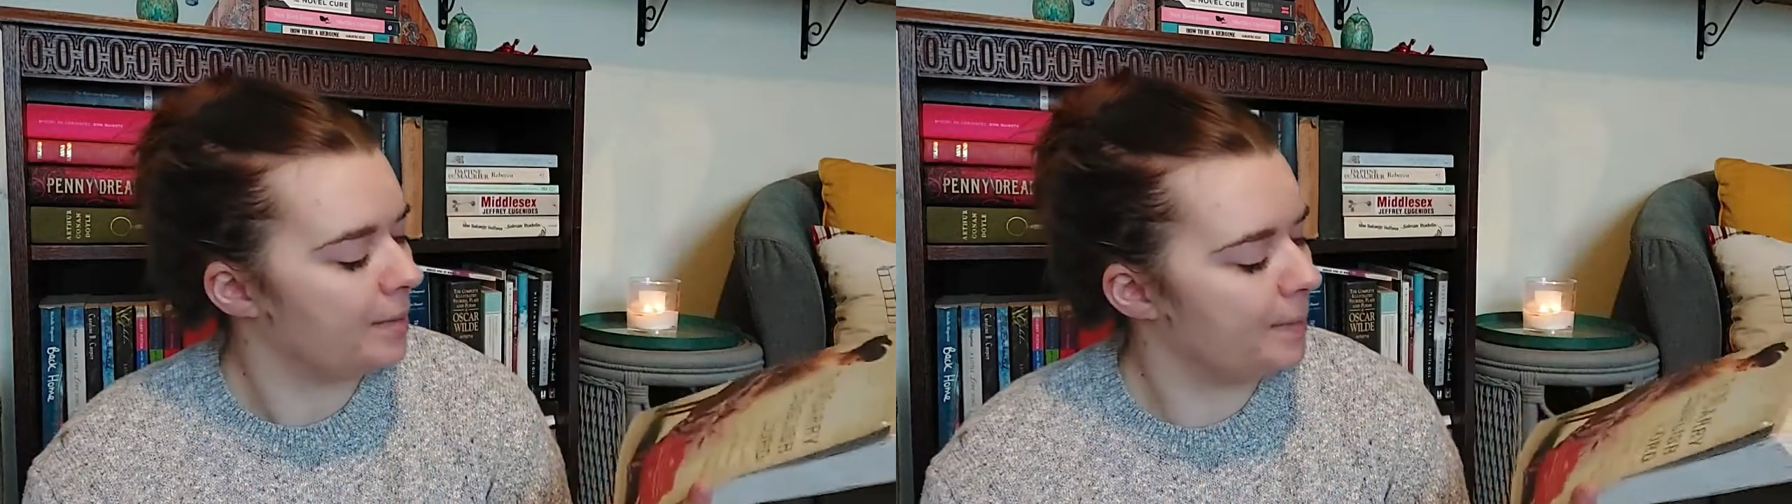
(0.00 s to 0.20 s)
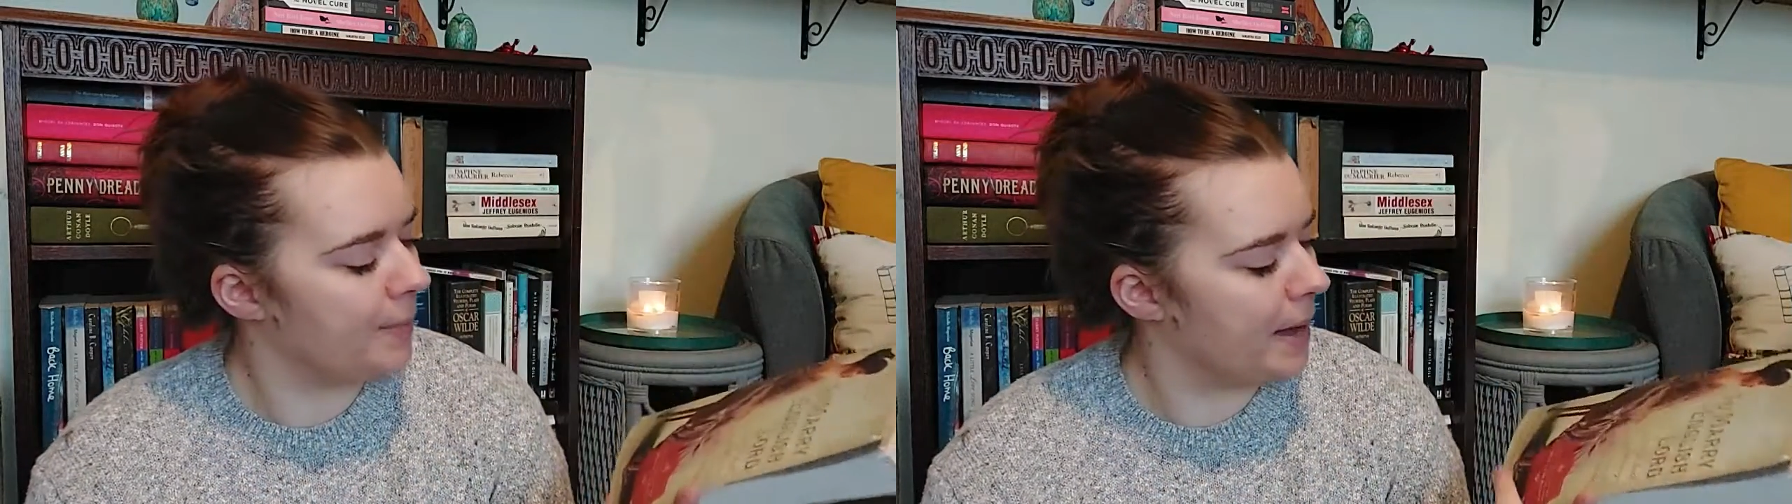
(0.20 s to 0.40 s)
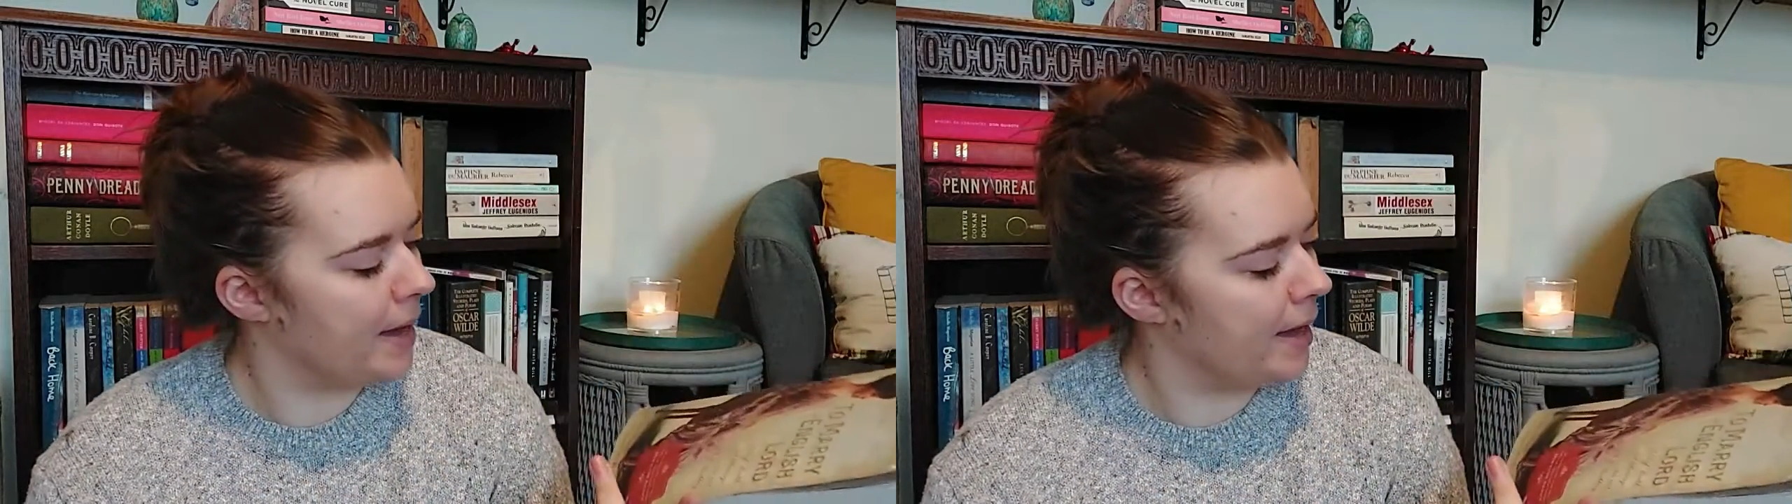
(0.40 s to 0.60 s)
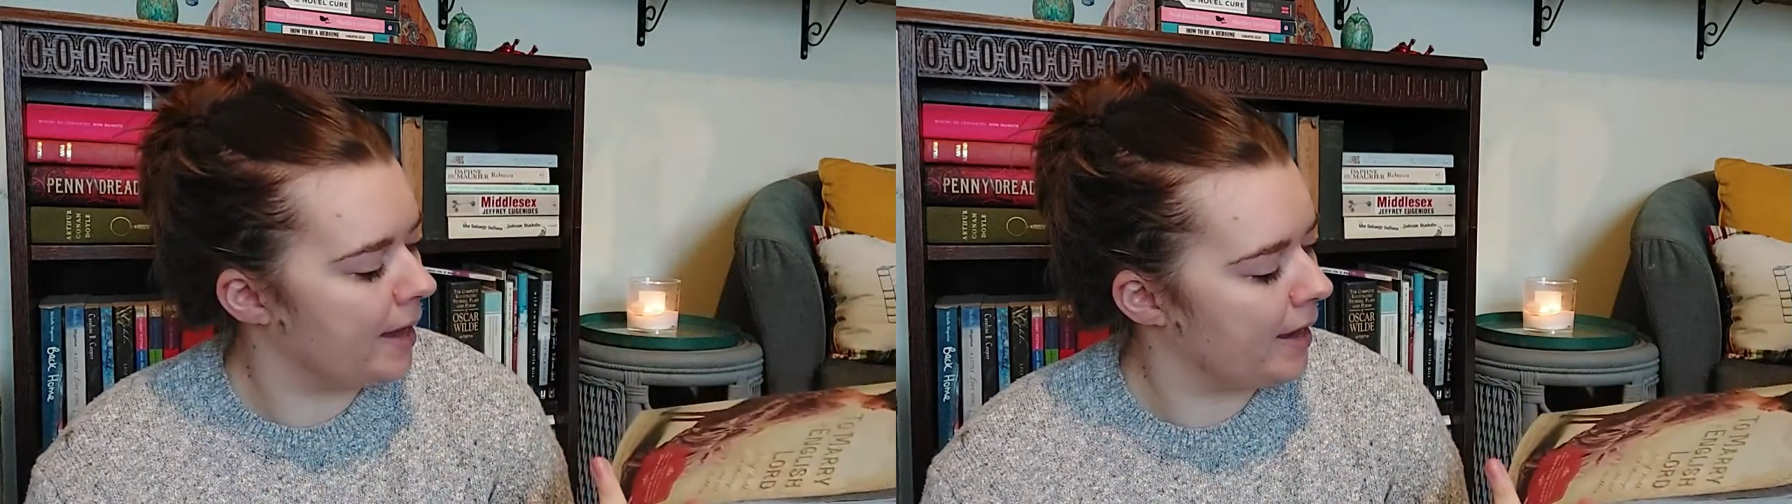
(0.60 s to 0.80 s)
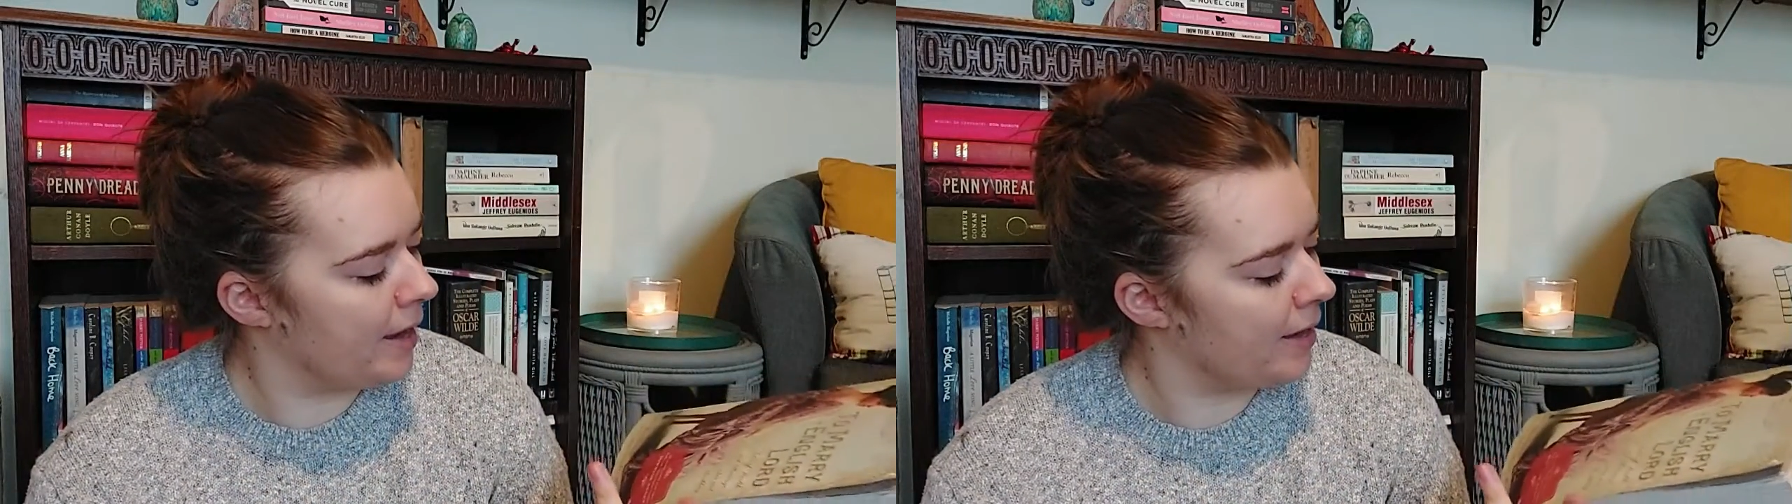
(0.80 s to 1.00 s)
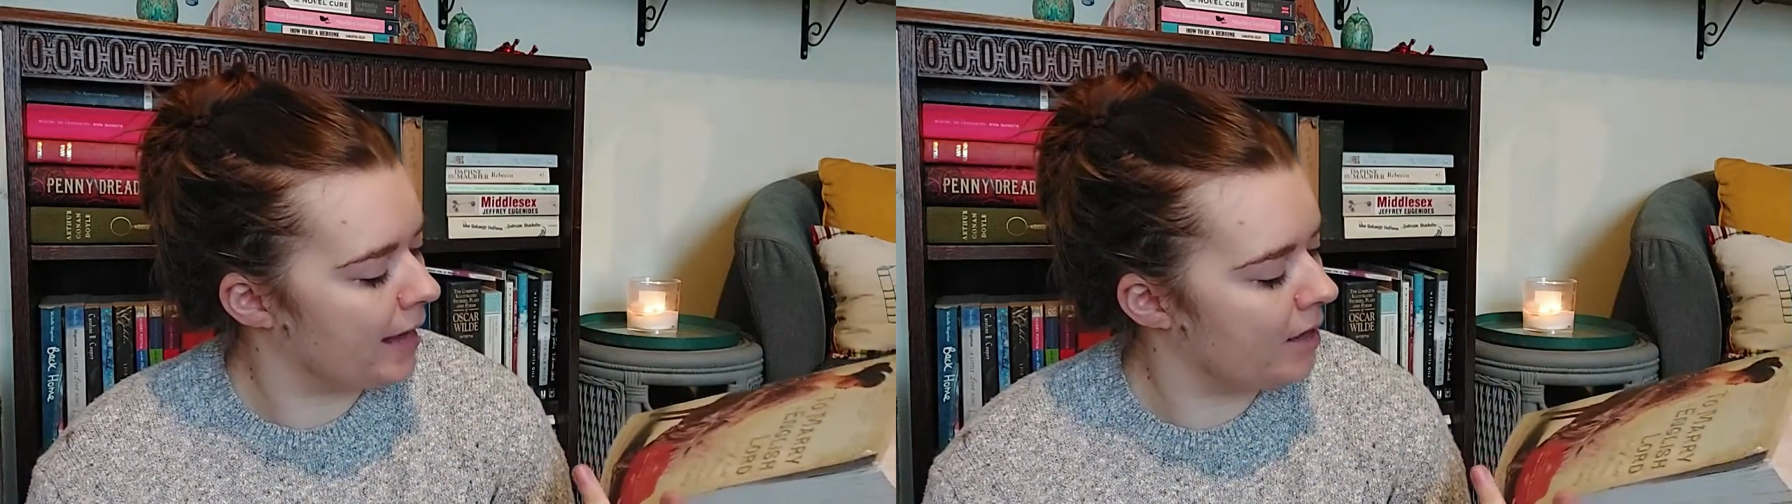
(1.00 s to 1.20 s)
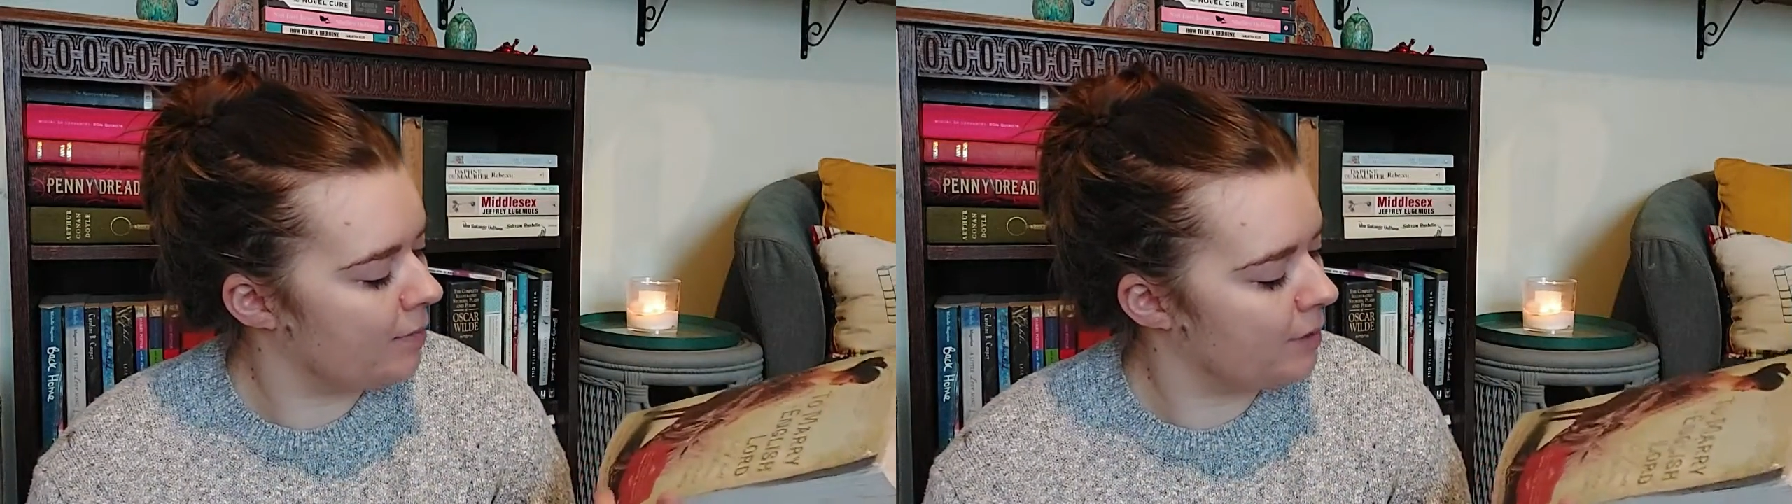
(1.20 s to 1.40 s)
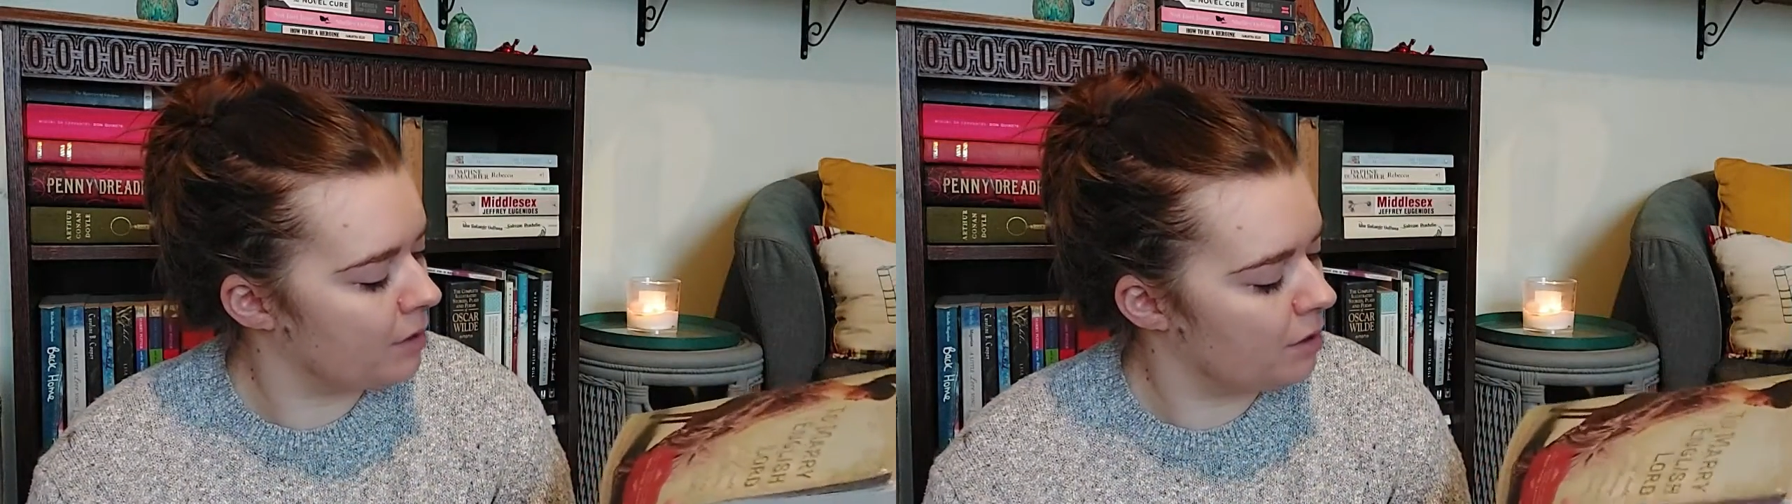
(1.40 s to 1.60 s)
by Gail
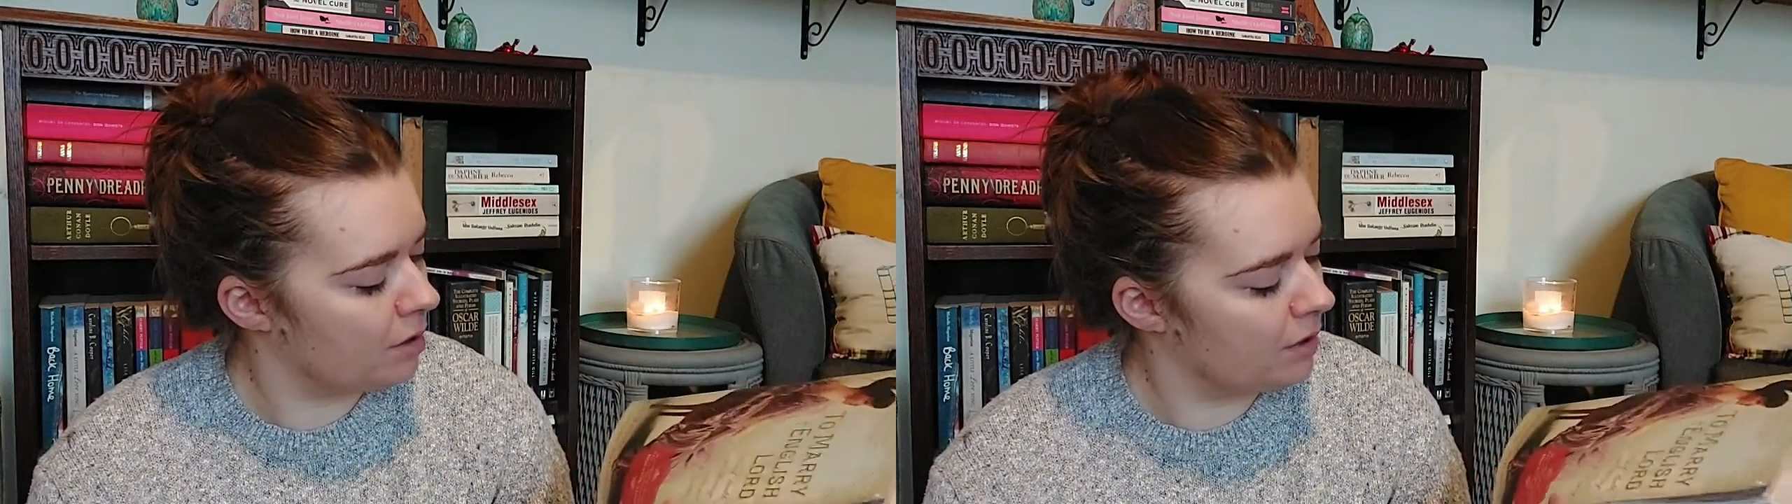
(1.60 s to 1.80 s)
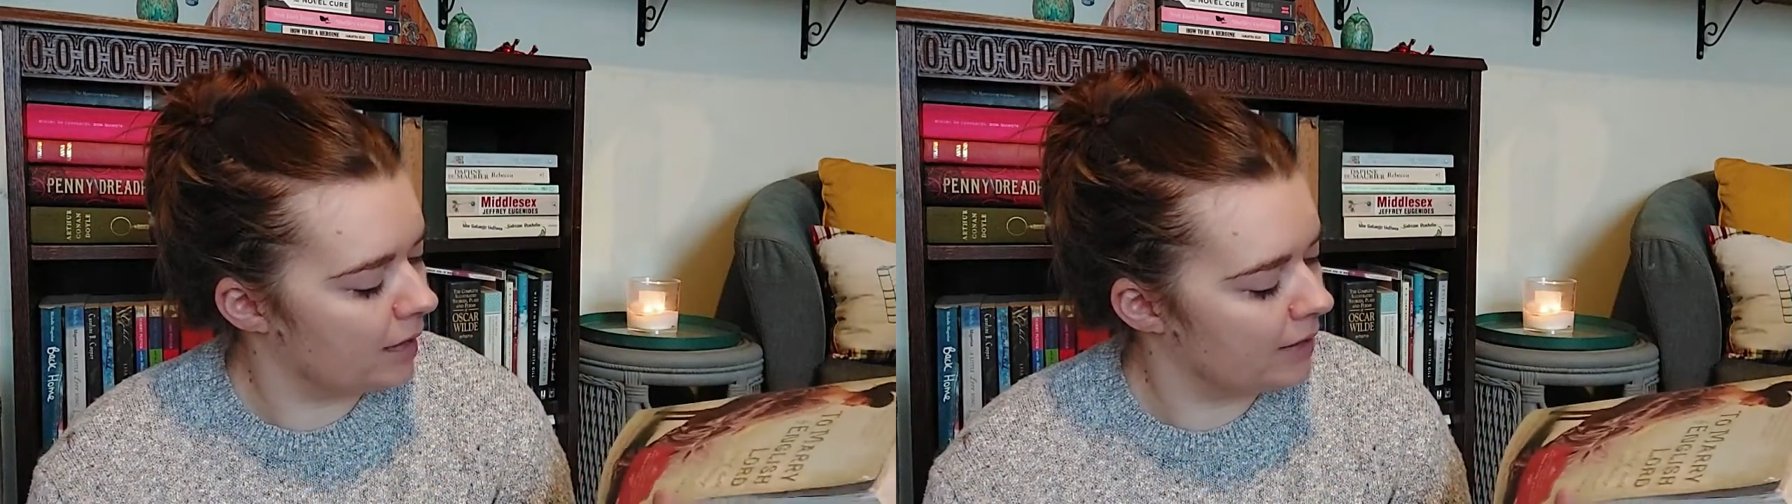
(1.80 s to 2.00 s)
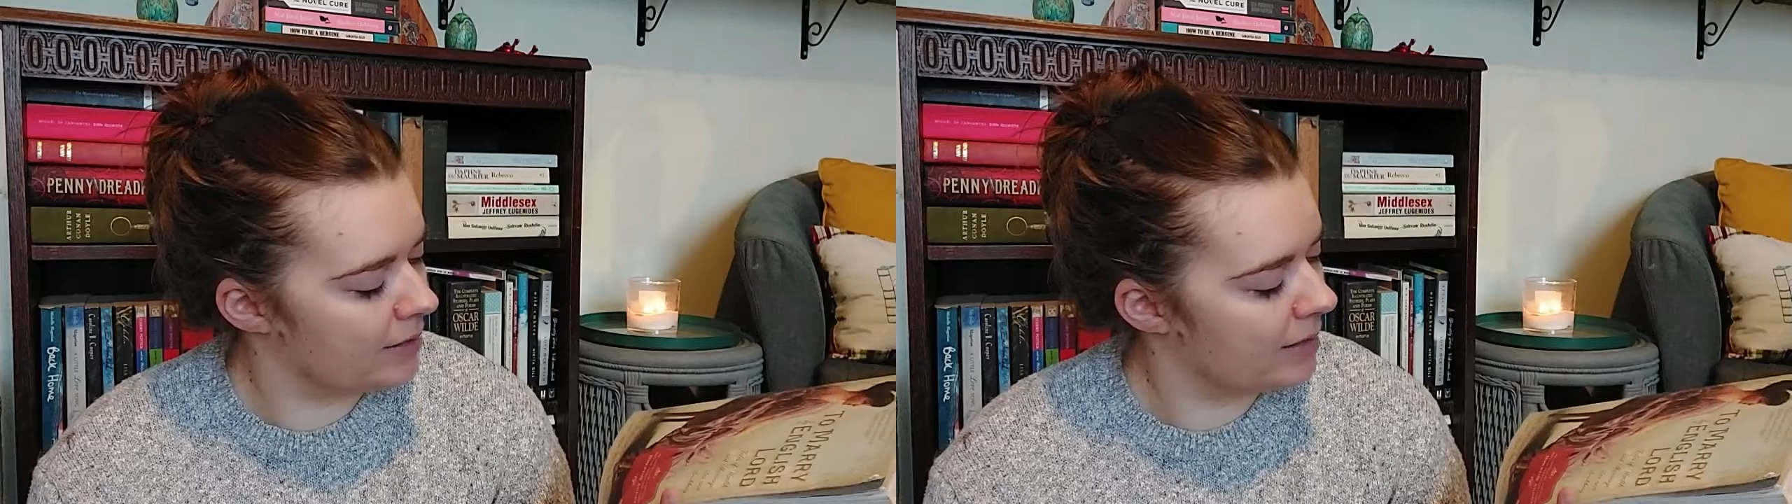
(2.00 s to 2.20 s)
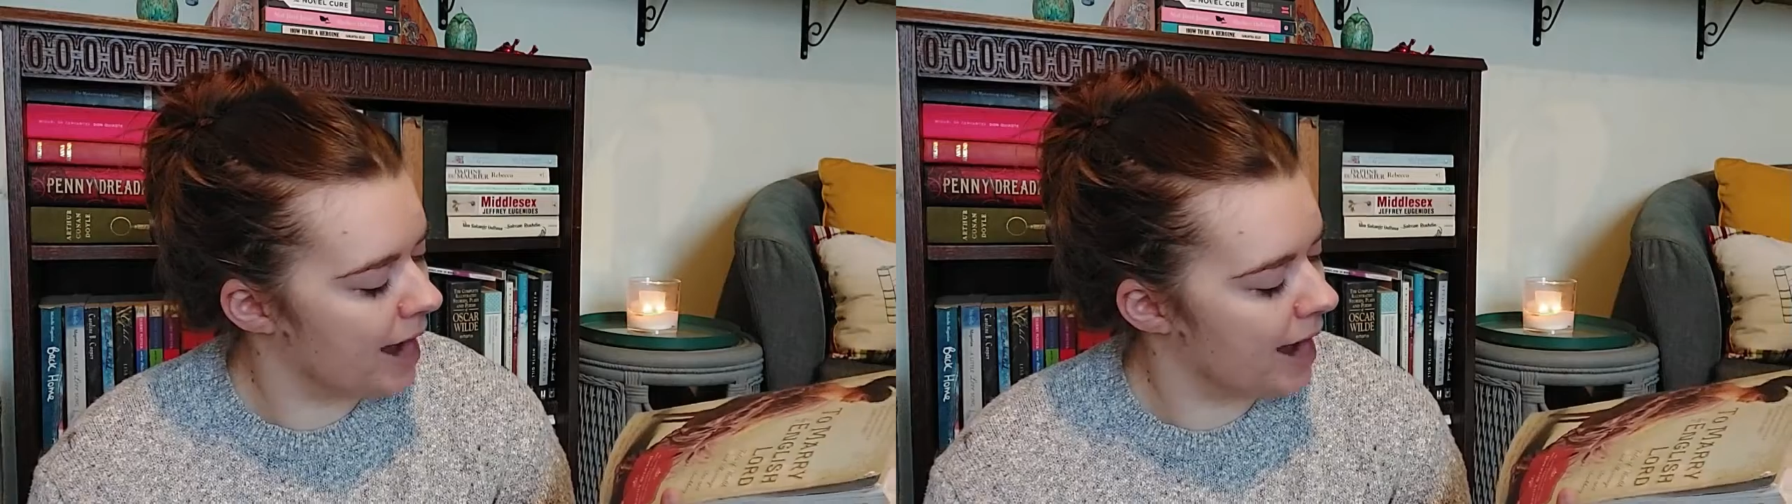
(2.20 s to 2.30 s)
McCall and